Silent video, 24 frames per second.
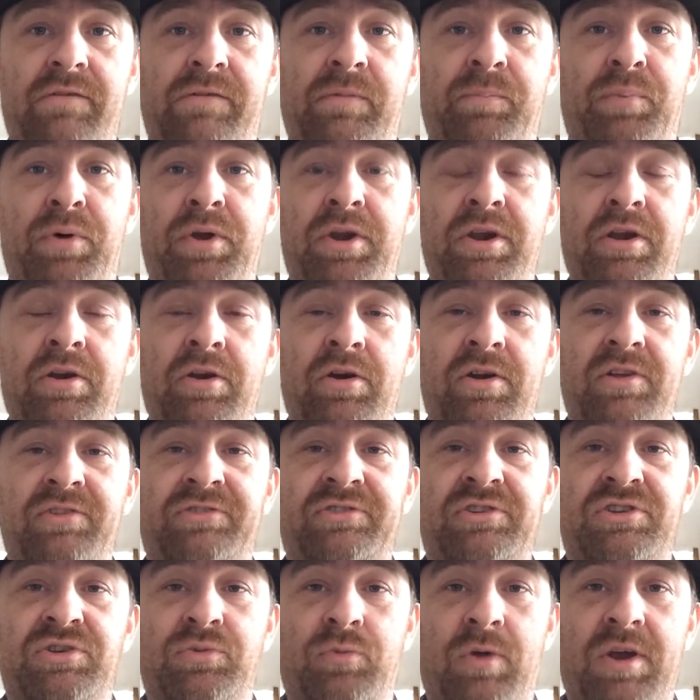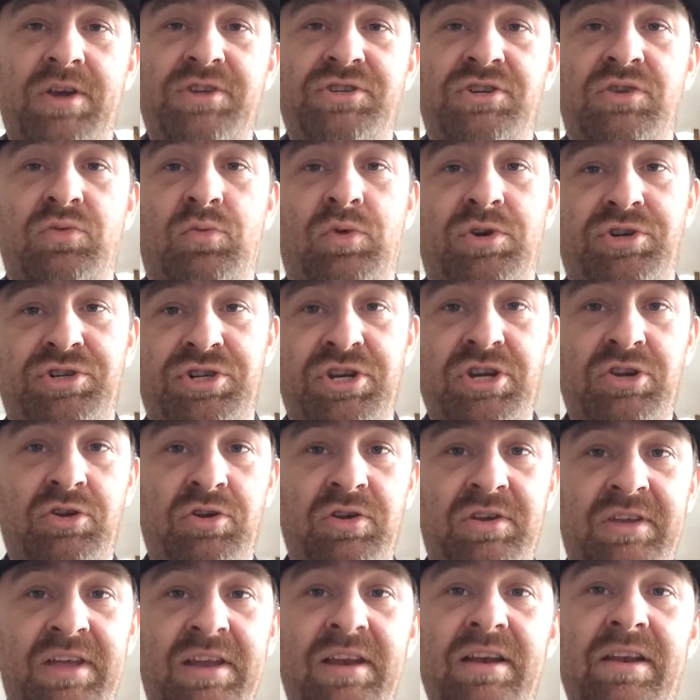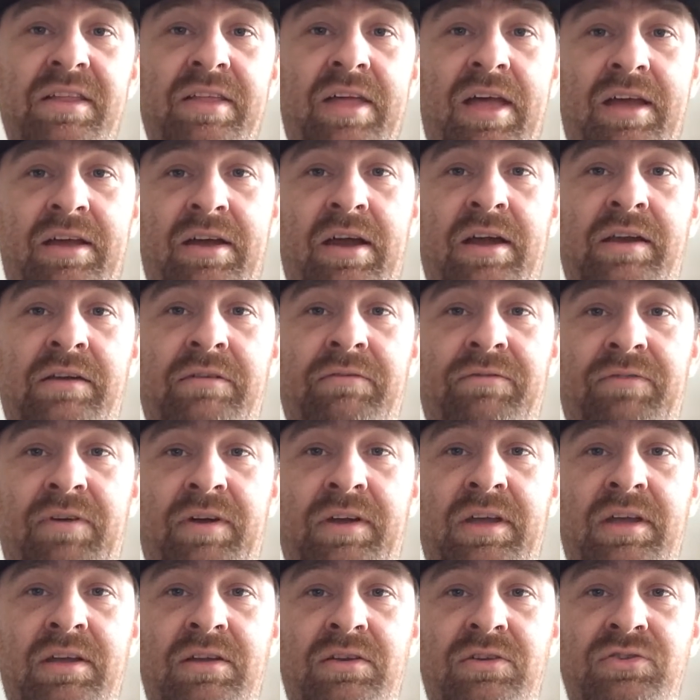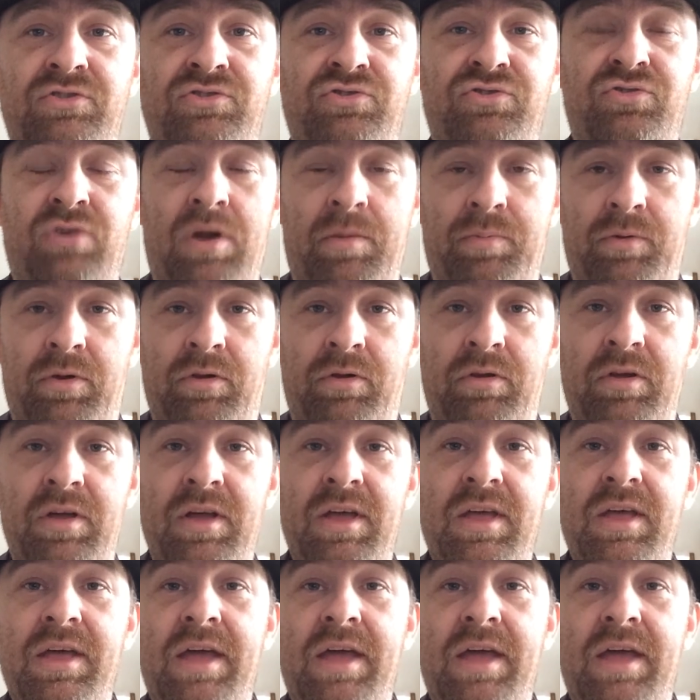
for putting her in a situation where she could get into that kind of fucking trouble